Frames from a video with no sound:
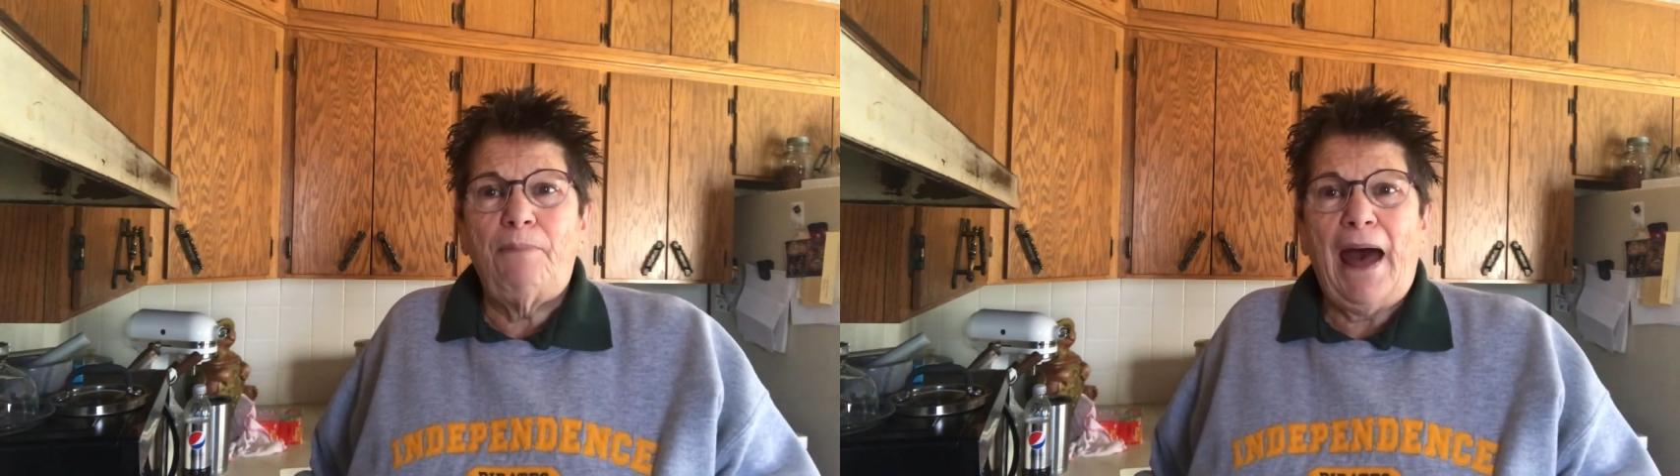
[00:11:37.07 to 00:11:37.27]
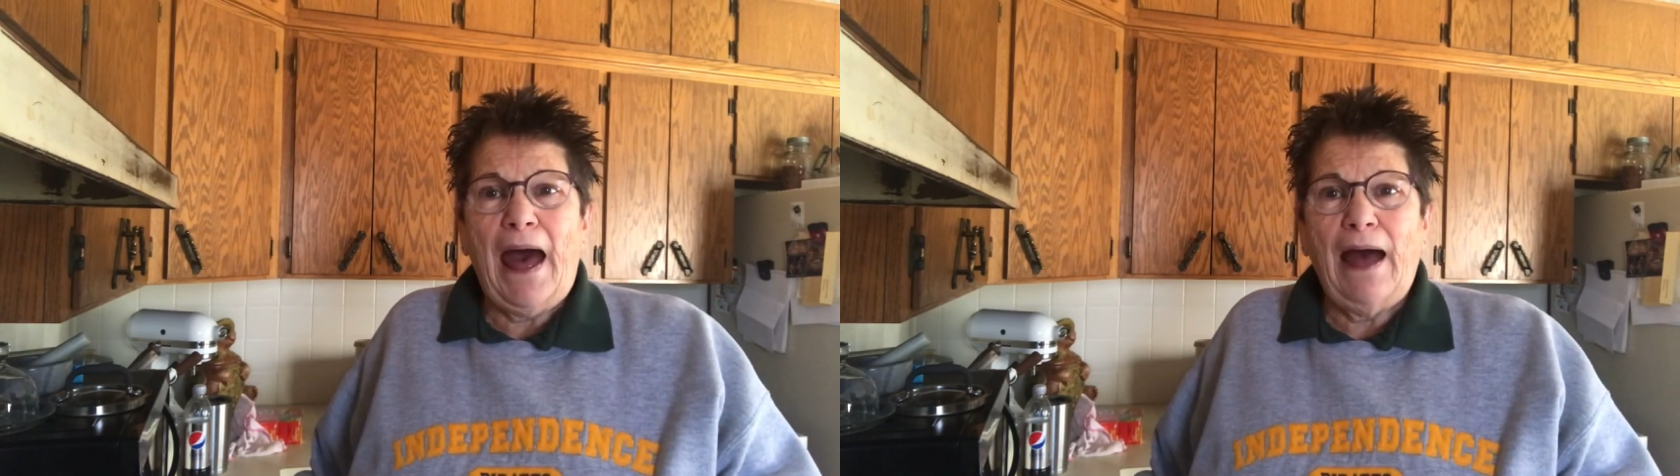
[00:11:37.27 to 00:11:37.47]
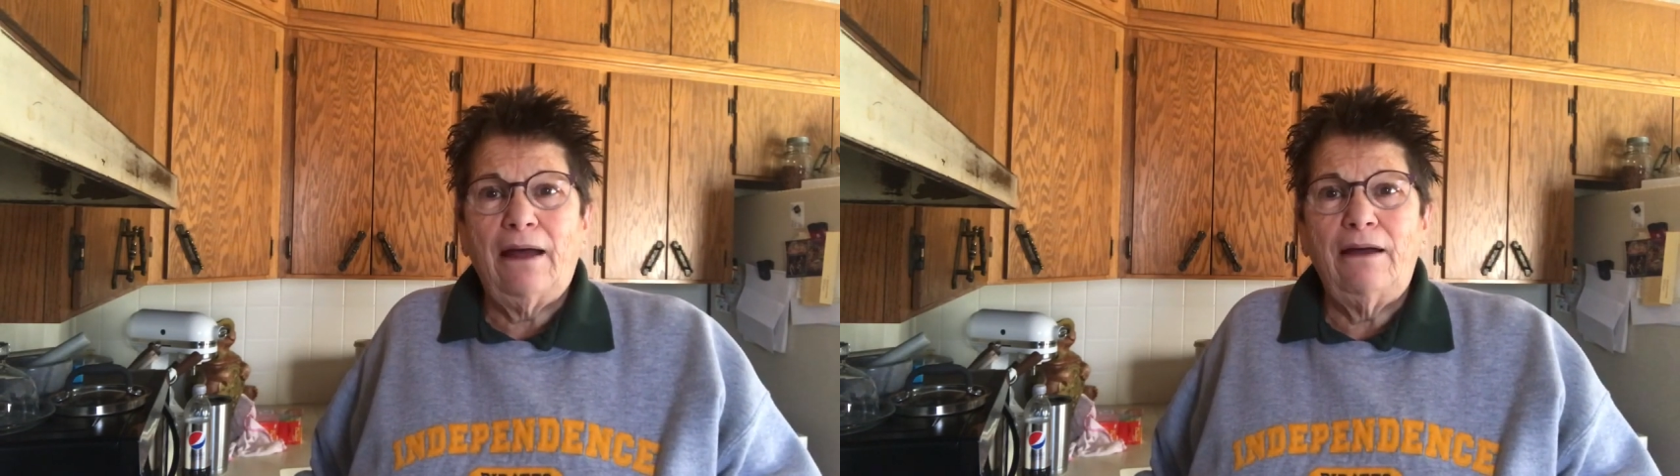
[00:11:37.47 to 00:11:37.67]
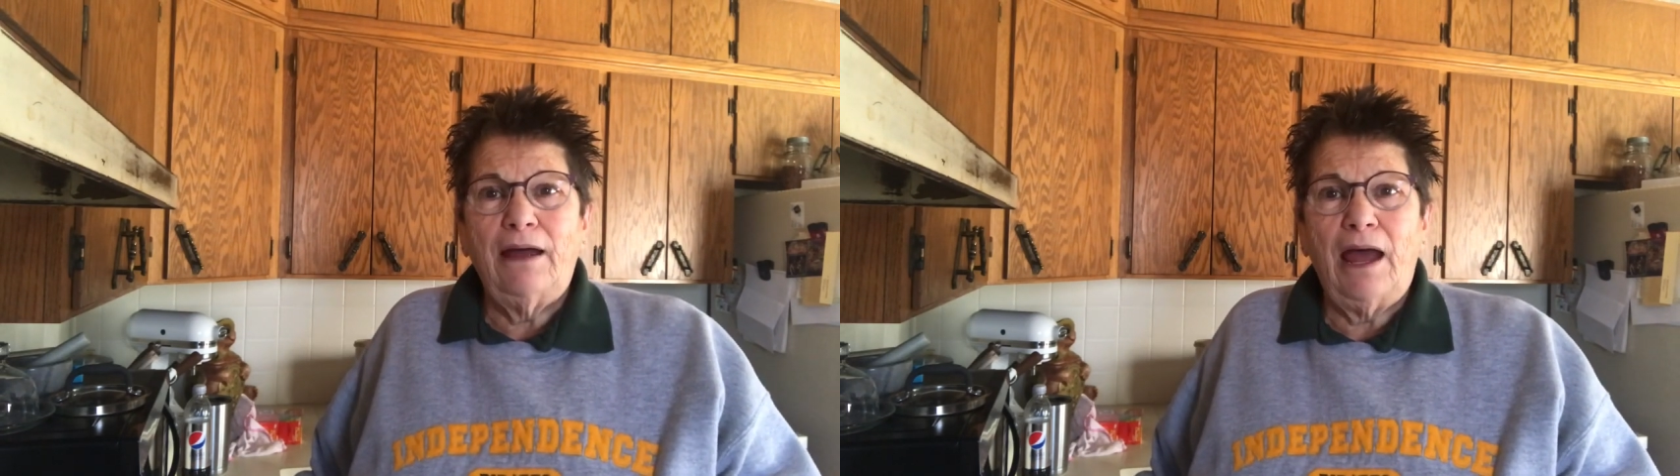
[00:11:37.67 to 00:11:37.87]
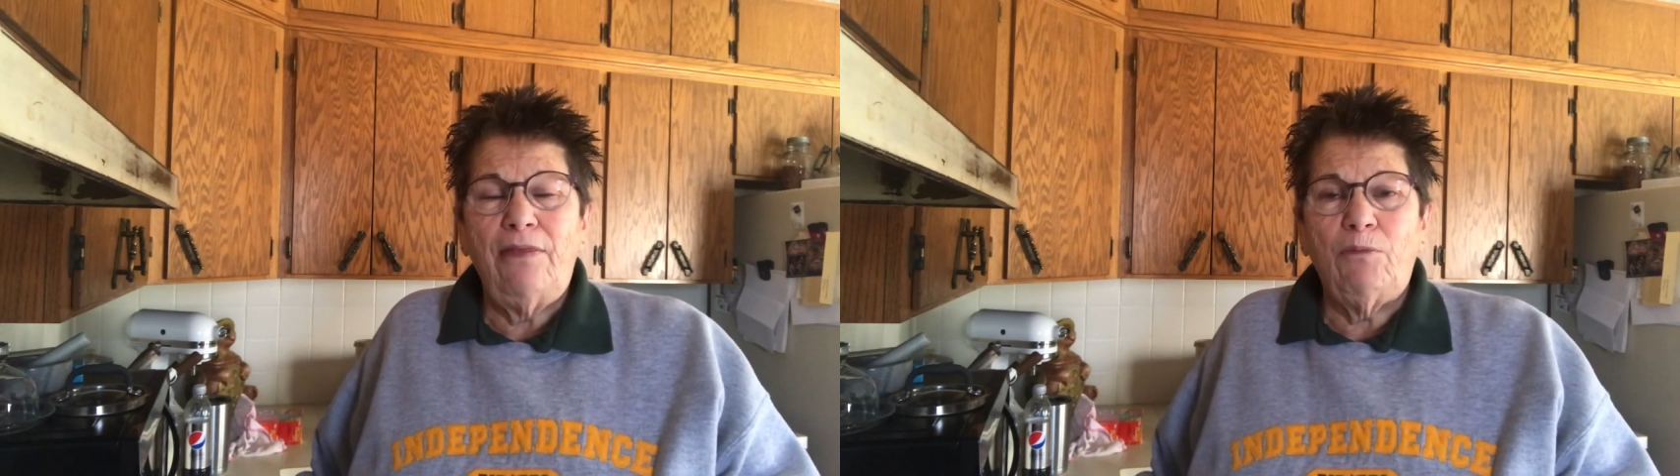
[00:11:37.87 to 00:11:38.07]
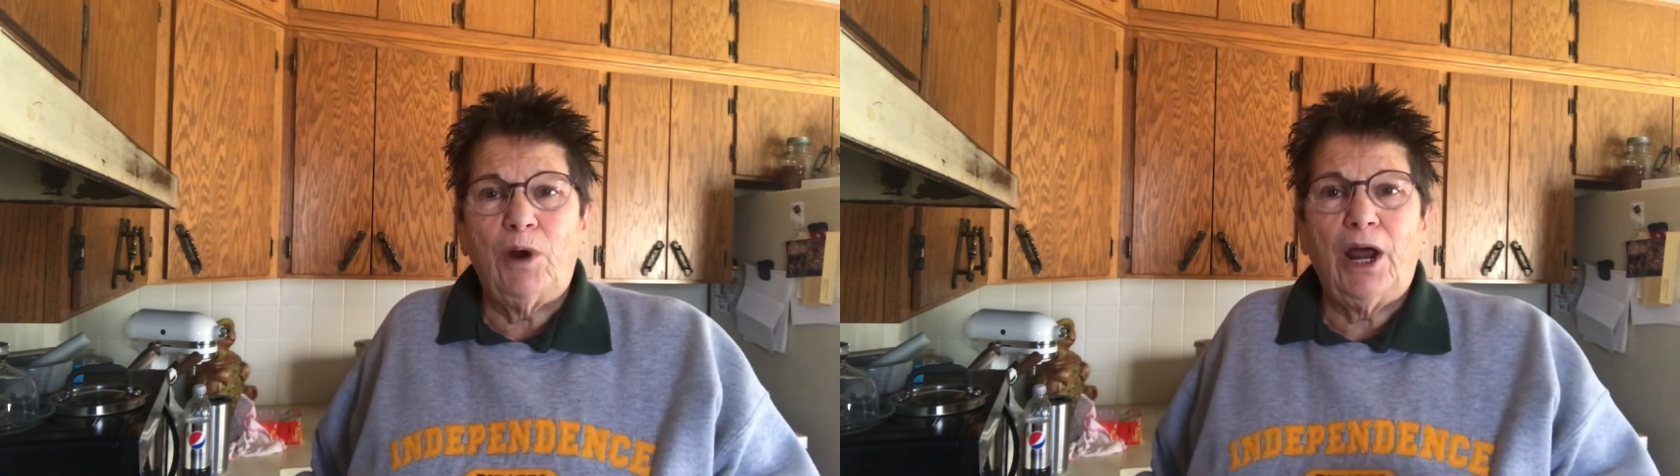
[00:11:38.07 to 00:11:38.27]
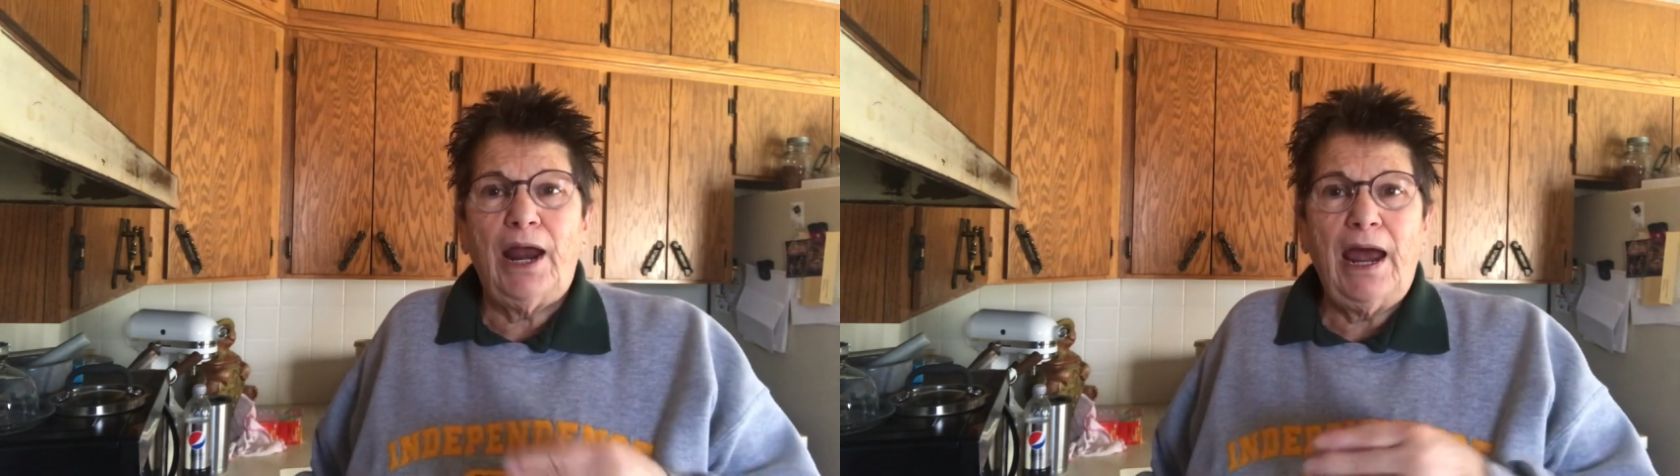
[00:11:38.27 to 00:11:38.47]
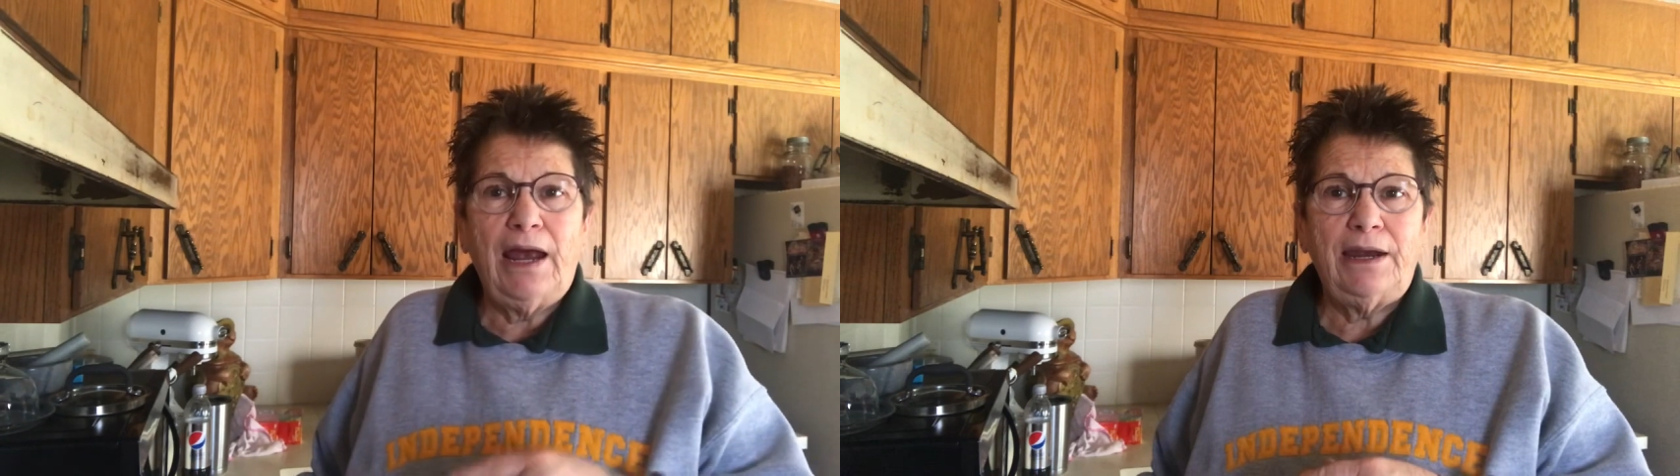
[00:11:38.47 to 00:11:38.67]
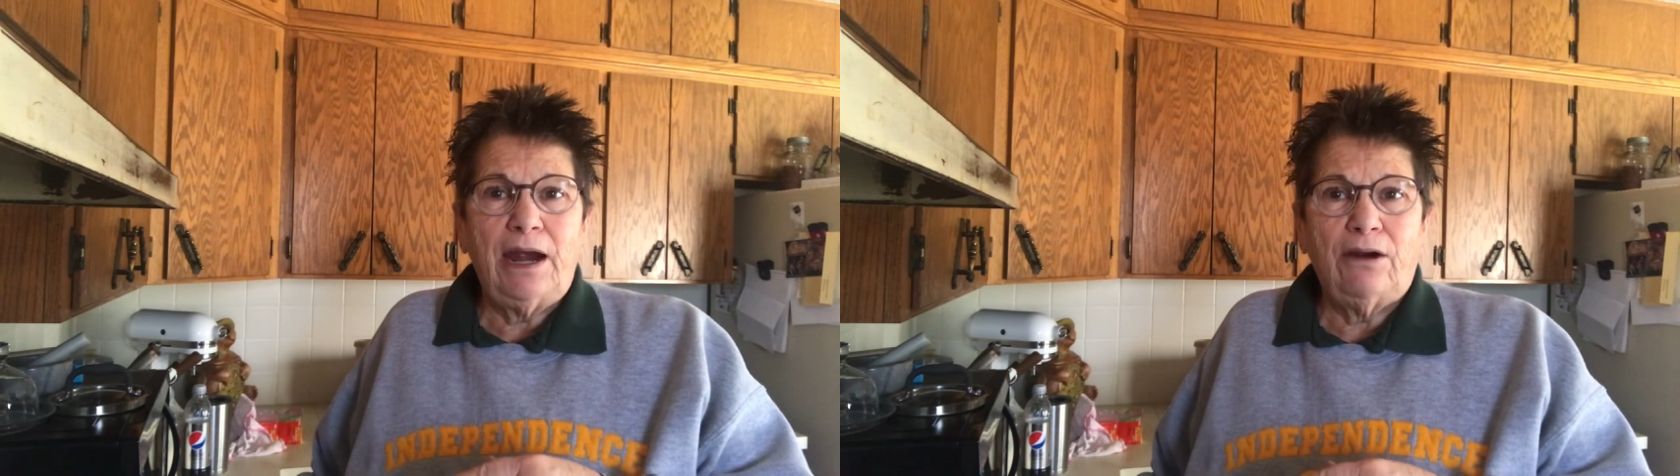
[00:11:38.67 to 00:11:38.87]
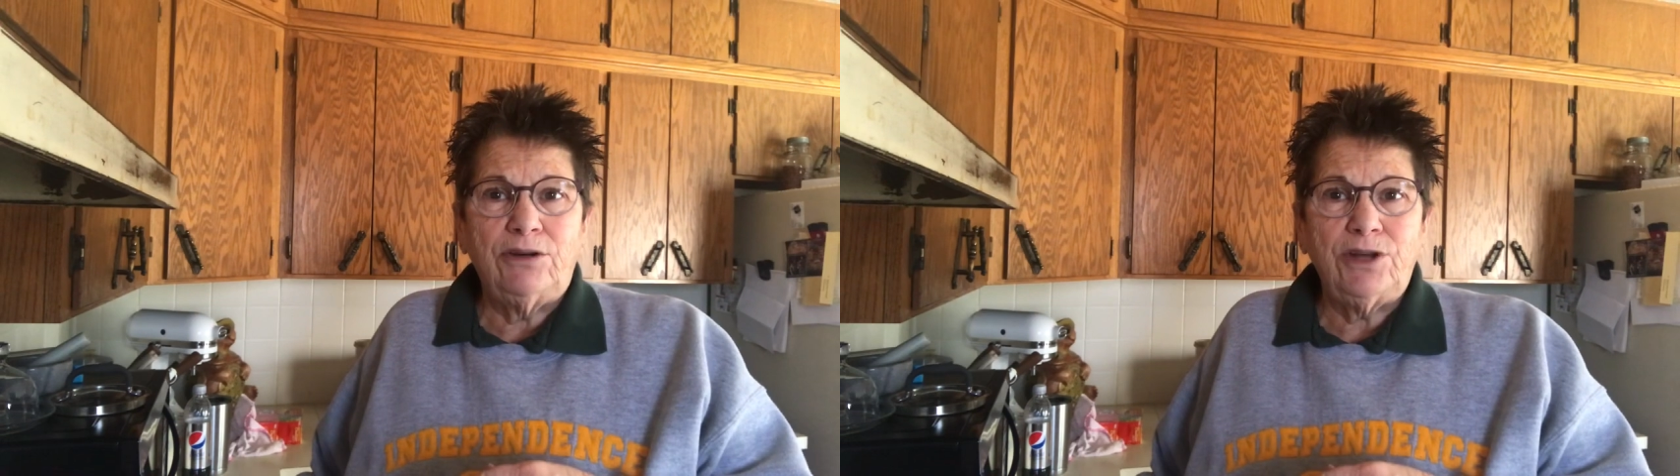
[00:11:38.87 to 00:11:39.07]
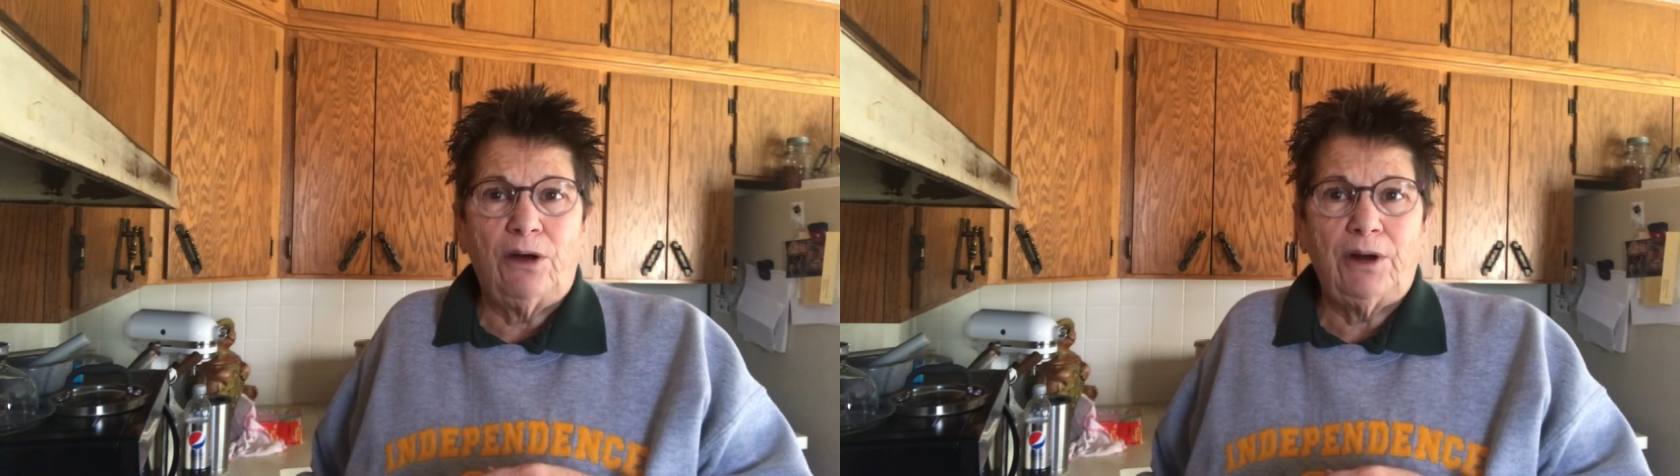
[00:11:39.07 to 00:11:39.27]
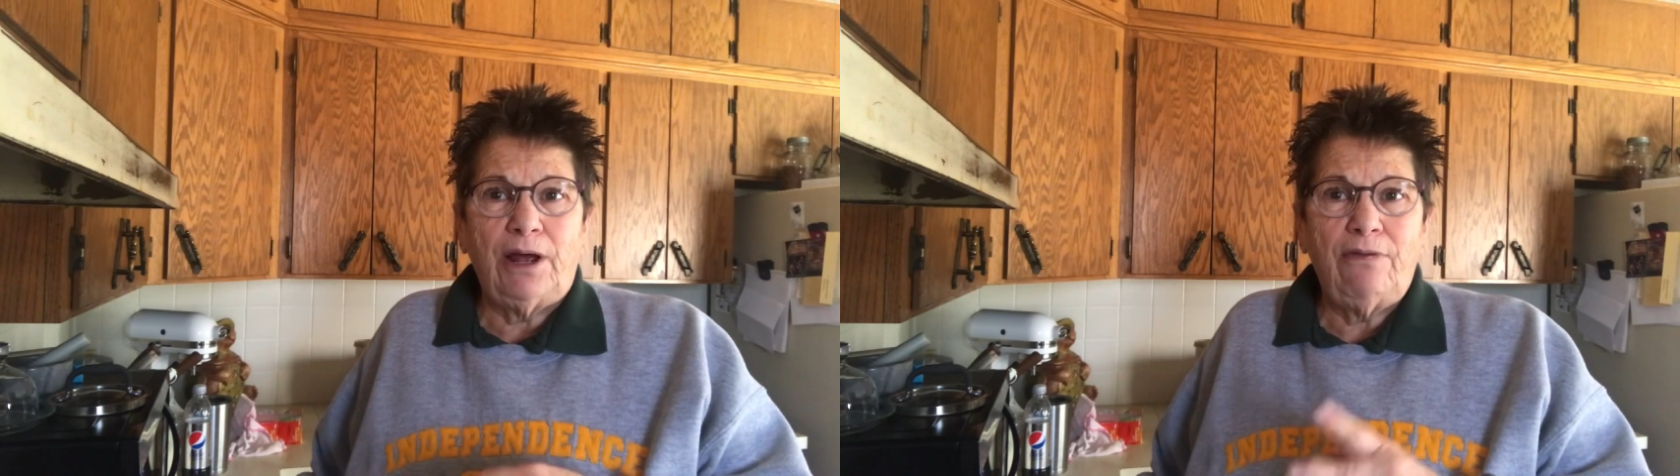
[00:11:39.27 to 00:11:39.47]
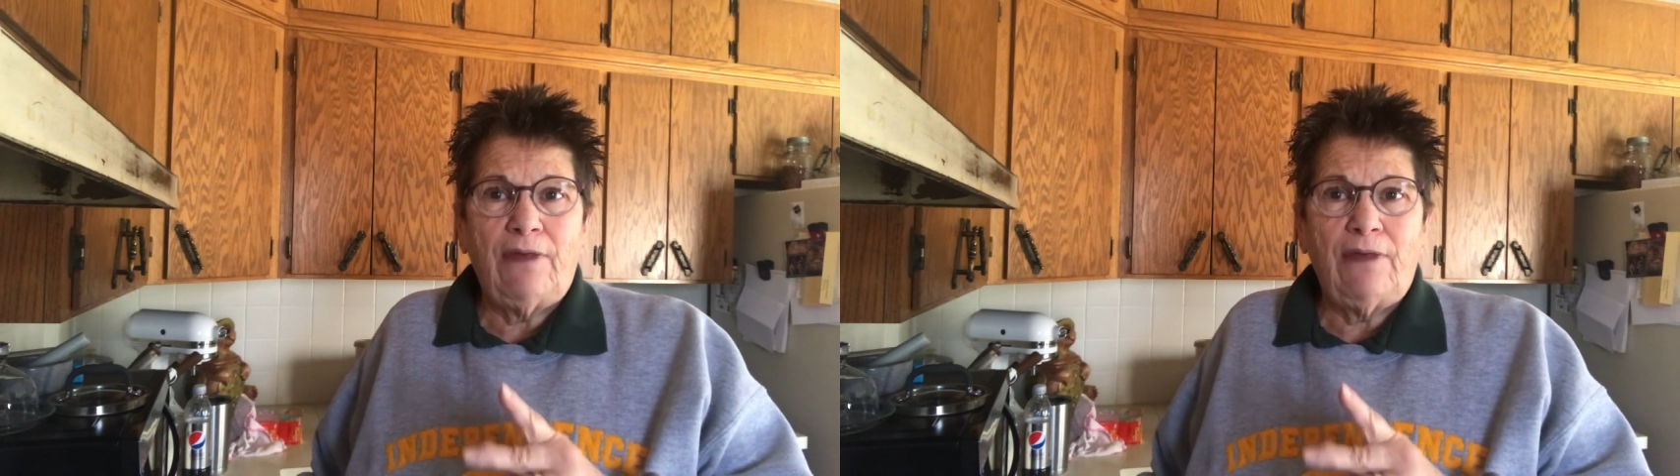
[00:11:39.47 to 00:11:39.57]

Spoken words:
pack and we're going to head to Arizona.